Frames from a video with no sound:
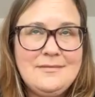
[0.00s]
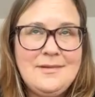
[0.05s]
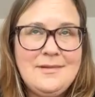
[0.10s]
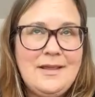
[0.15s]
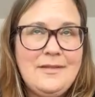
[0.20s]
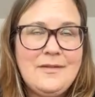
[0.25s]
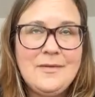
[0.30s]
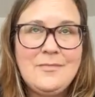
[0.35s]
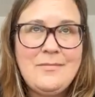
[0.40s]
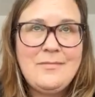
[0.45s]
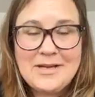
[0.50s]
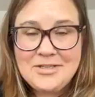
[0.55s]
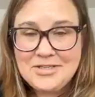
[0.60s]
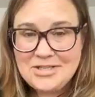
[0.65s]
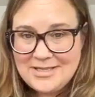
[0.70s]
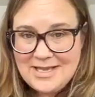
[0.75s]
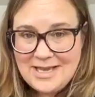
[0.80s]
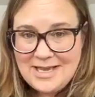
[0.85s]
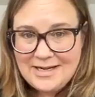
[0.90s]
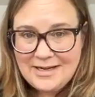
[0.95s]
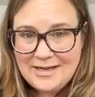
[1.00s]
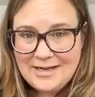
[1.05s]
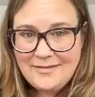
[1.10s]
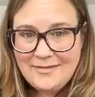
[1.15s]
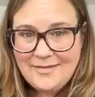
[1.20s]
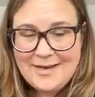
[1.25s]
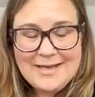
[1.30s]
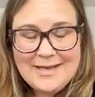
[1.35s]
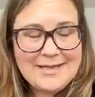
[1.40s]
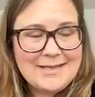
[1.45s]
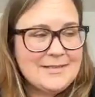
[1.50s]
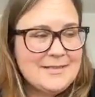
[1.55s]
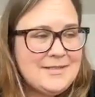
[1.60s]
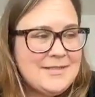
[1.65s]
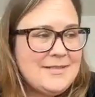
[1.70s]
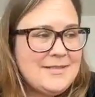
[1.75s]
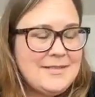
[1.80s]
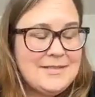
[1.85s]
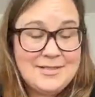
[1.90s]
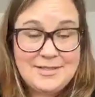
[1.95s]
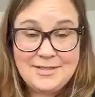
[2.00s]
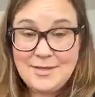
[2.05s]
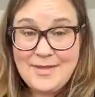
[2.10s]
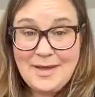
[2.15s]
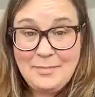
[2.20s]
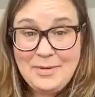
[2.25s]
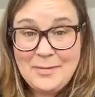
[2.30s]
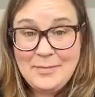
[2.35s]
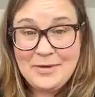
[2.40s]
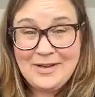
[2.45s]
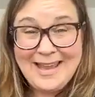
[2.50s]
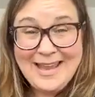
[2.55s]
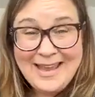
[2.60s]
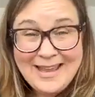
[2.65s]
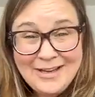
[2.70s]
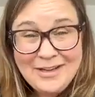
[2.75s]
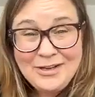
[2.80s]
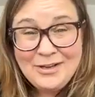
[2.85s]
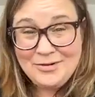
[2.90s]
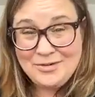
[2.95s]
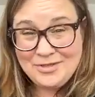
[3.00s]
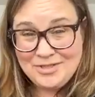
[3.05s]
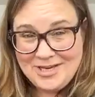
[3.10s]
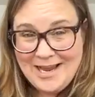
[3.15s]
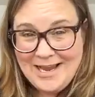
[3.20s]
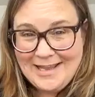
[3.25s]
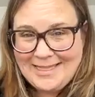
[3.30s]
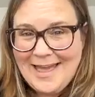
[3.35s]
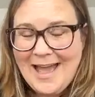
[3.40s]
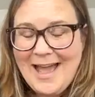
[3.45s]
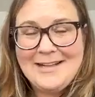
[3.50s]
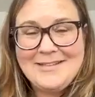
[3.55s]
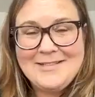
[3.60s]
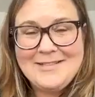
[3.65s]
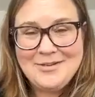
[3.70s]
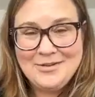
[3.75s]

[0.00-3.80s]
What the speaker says: either mention that in advance so that people can't negotiate that.